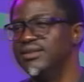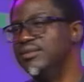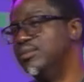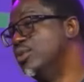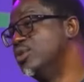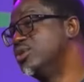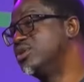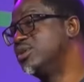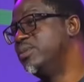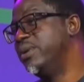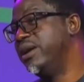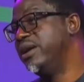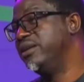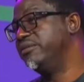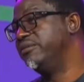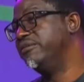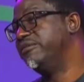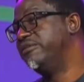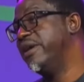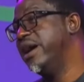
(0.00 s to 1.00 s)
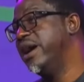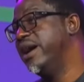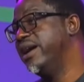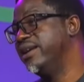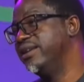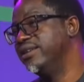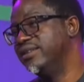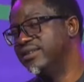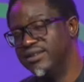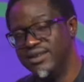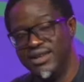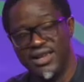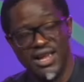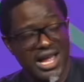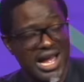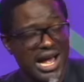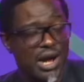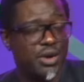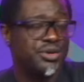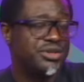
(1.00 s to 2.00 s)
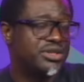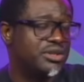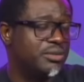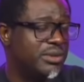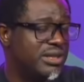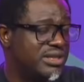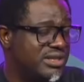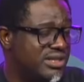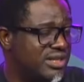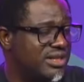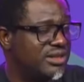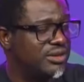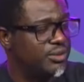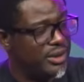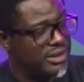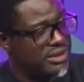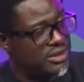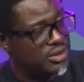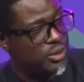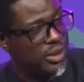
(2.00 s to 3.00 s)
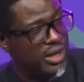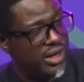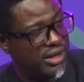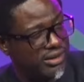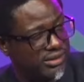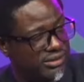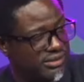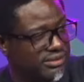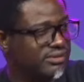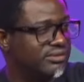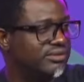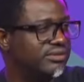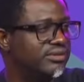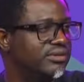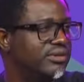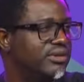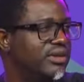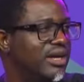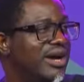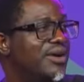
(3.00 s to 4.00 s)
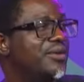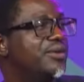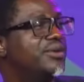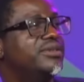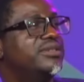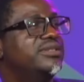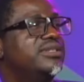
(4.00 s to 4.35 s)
Most men, fine. How was the meeting? Went well. How was